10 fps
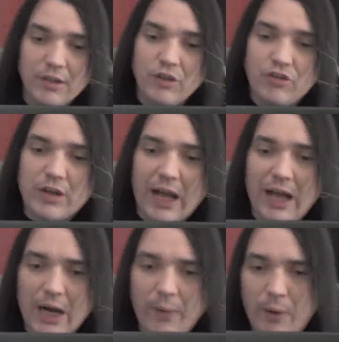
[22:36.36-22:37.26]

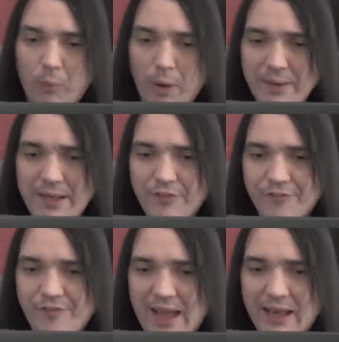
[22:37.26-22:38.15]
Chicago, a woman is
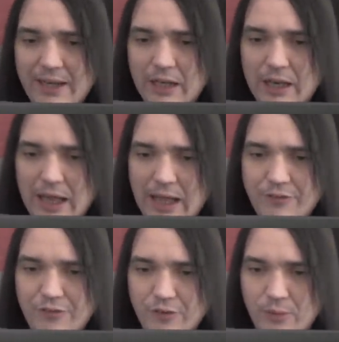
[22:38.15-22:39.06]
filing a
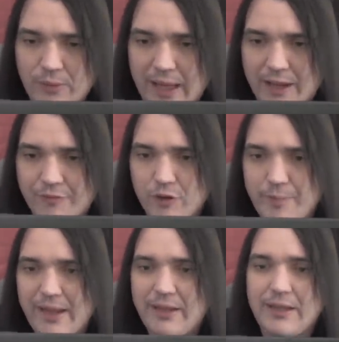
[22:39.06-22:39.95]
lawsuit after
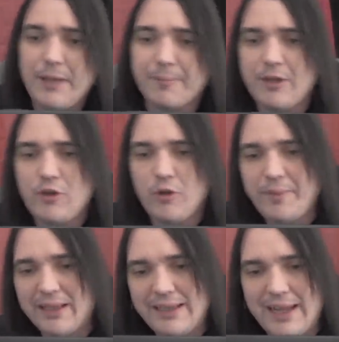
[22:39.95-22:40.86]
being deeply
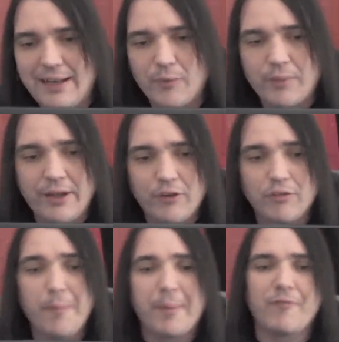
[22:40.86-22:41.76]
humiliated when a
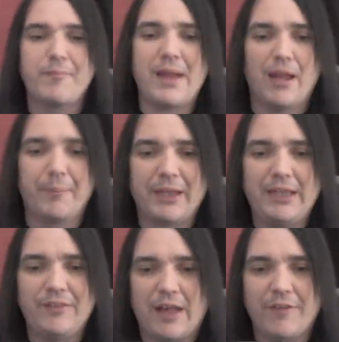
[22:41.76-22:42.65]
group of male
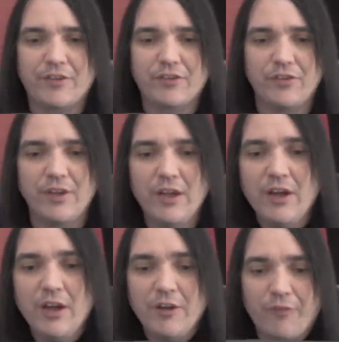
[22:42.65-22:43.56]
police officers
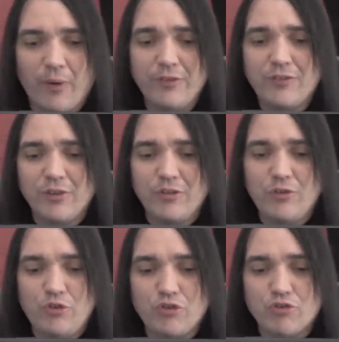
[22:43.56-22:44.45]
forced her
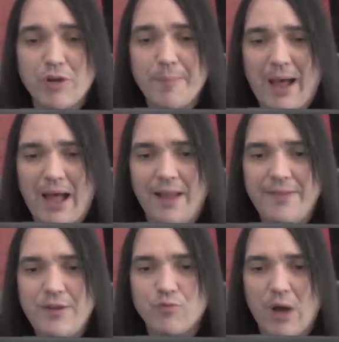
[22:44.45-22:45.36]
to strip
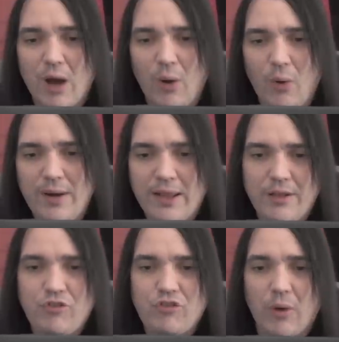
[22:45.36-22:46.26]
on the road,
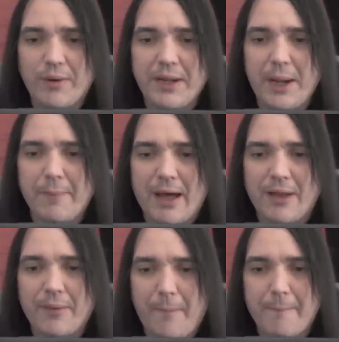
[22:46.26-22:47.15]
joking
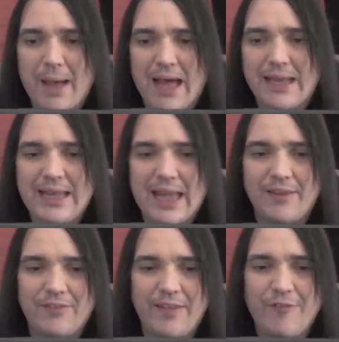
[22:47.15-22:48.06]
about her body
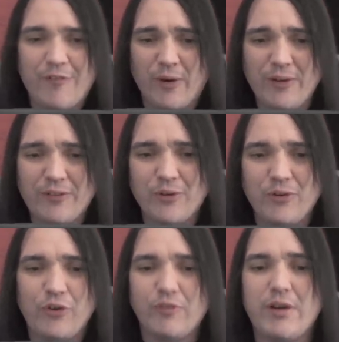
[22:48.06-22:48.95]
as they forced
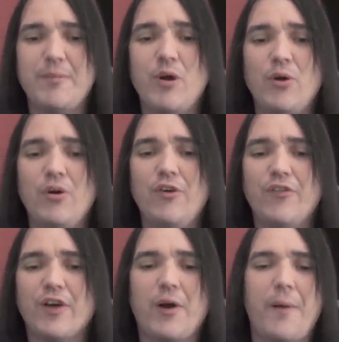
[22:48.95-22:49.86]
her to
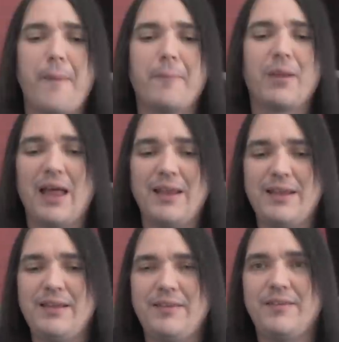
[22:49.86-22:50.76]
remove her
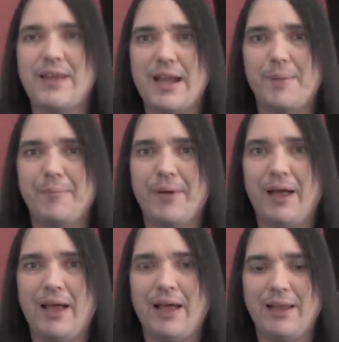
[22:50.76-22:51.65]
bloody
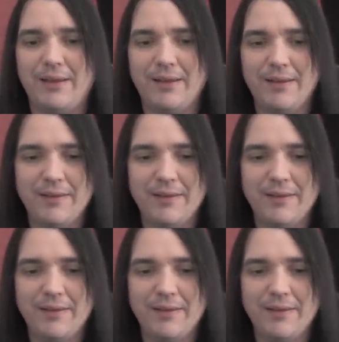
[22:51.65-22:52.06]
tampon.